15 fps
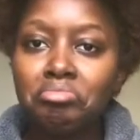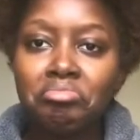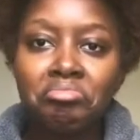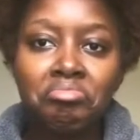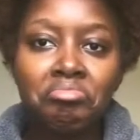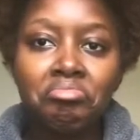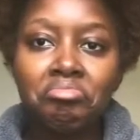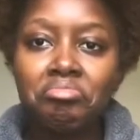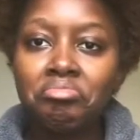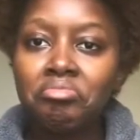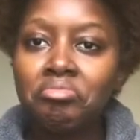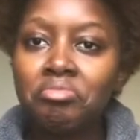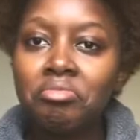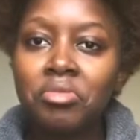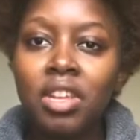Mm-mm.
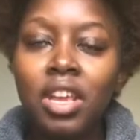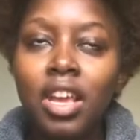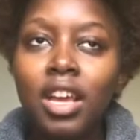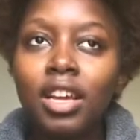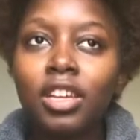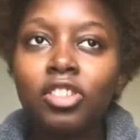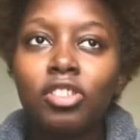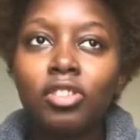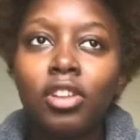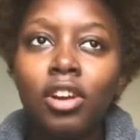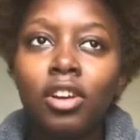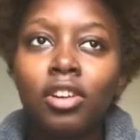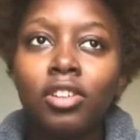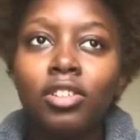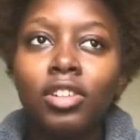Cause you
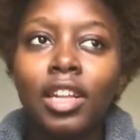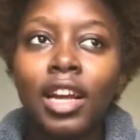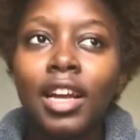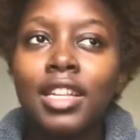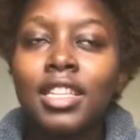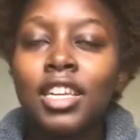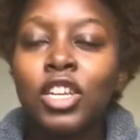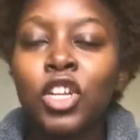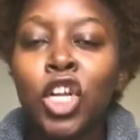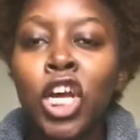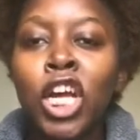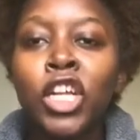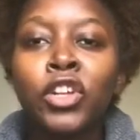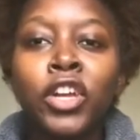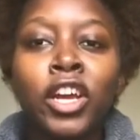know, like I said, you know how
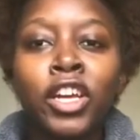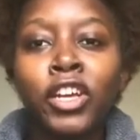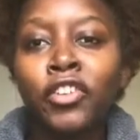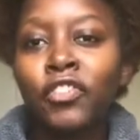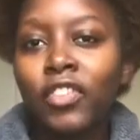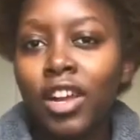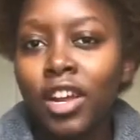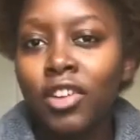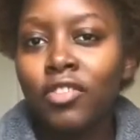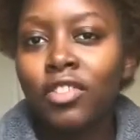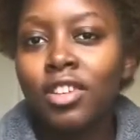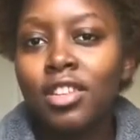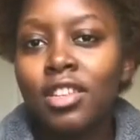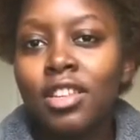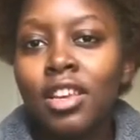you have your
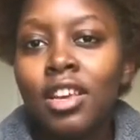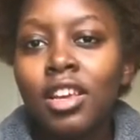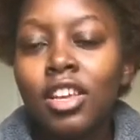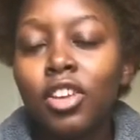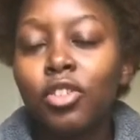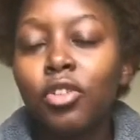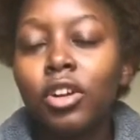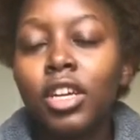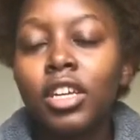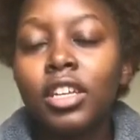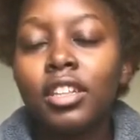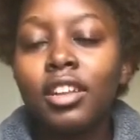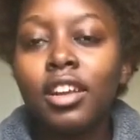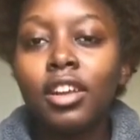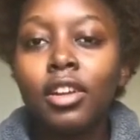favorites. Your
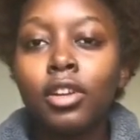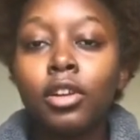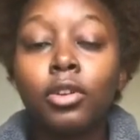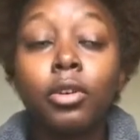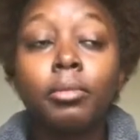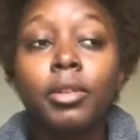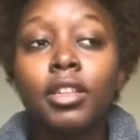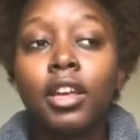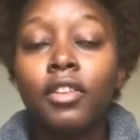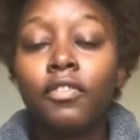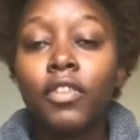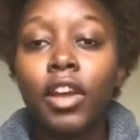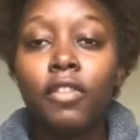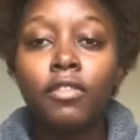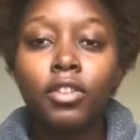grandkids, have, your grandmas have
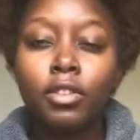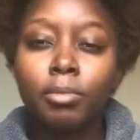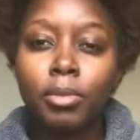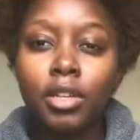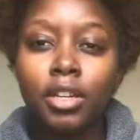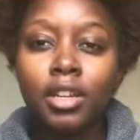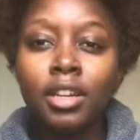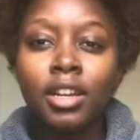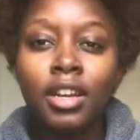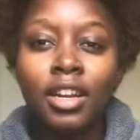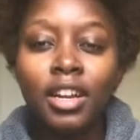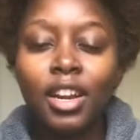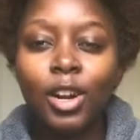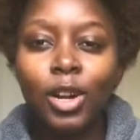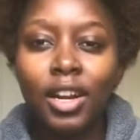favorites, but
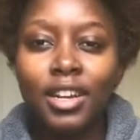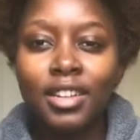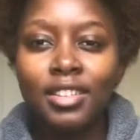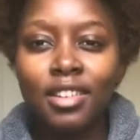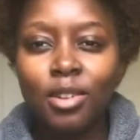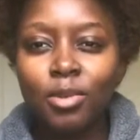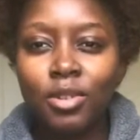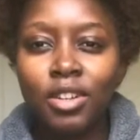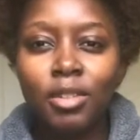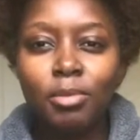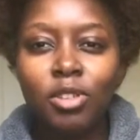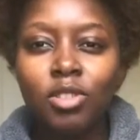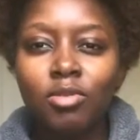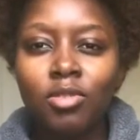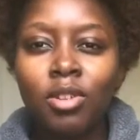they don't like to say who it is.
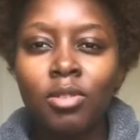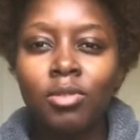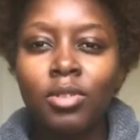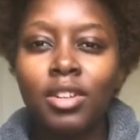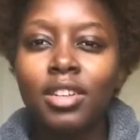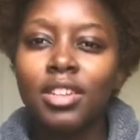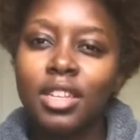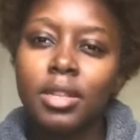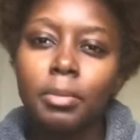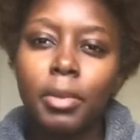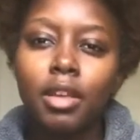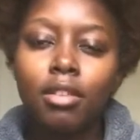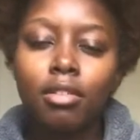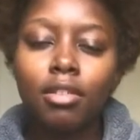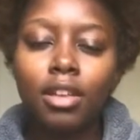But you know who it is.
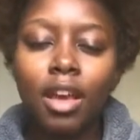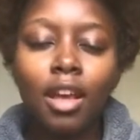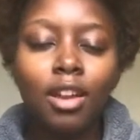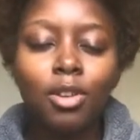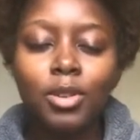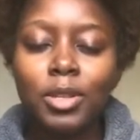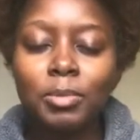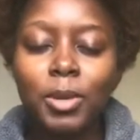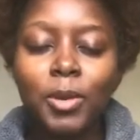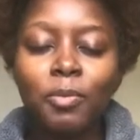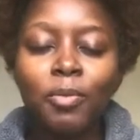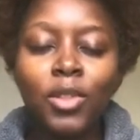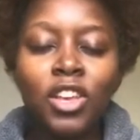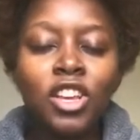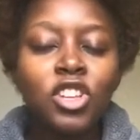Yeah, that's me.
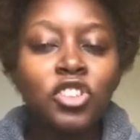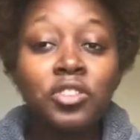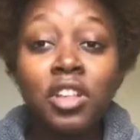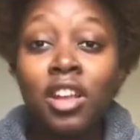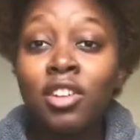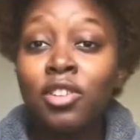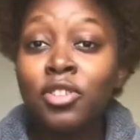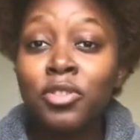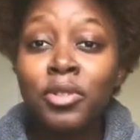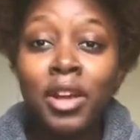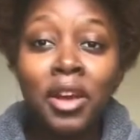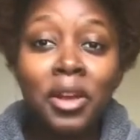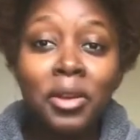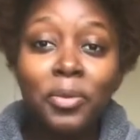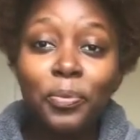She's like, no, you're
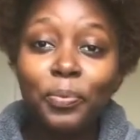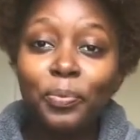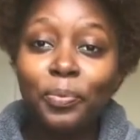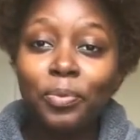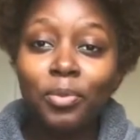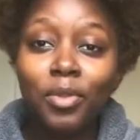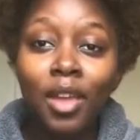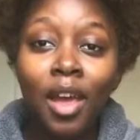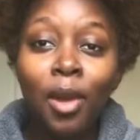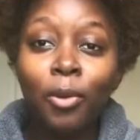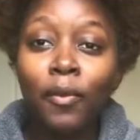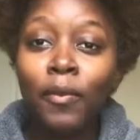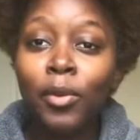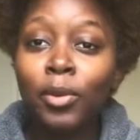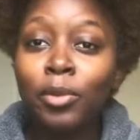not. I
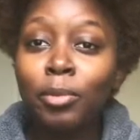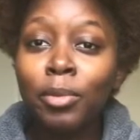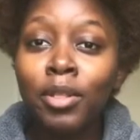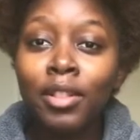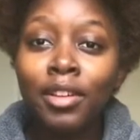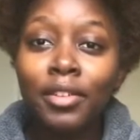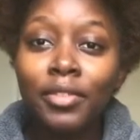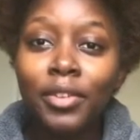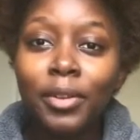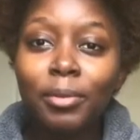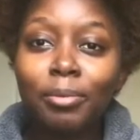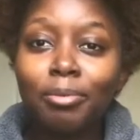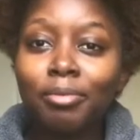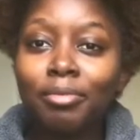refuse to believe it.